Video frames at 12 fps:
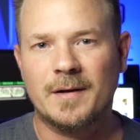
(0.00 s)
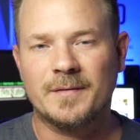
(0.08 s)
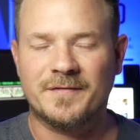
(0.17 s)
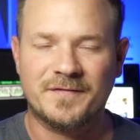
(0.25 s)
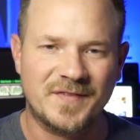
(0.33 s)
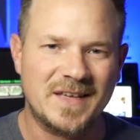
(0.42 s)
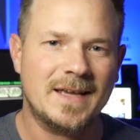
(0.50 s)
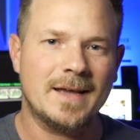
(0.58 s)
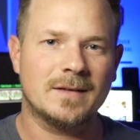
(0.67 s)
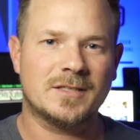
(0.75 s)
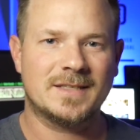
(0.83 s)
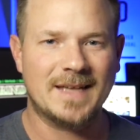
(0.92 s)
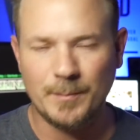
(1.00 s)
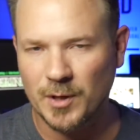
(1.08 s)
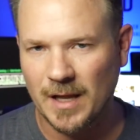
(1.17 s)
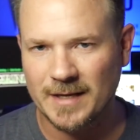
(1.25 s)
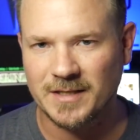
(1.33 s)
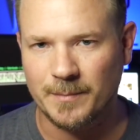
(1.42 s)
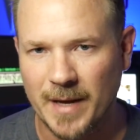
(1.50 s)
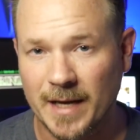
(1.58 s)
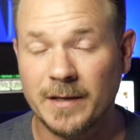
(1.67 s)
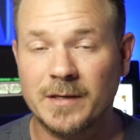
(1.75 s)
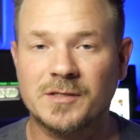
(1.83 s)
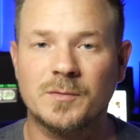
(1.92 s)
fee stabilizing
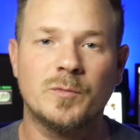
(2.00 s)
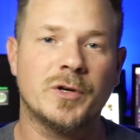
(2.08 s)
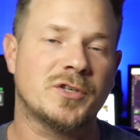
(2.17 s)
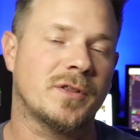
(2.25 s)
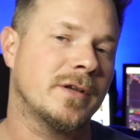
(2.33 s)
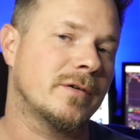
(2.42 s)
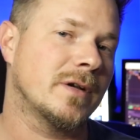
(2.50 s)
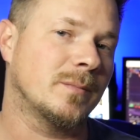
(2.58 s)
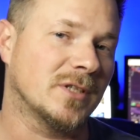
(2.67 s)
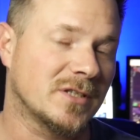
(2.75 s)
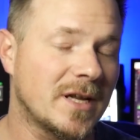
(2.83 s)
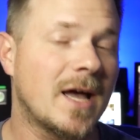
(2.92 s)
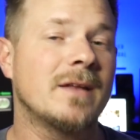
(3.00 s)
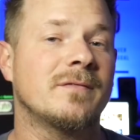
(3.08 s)
mechanism, which Ethereum does not.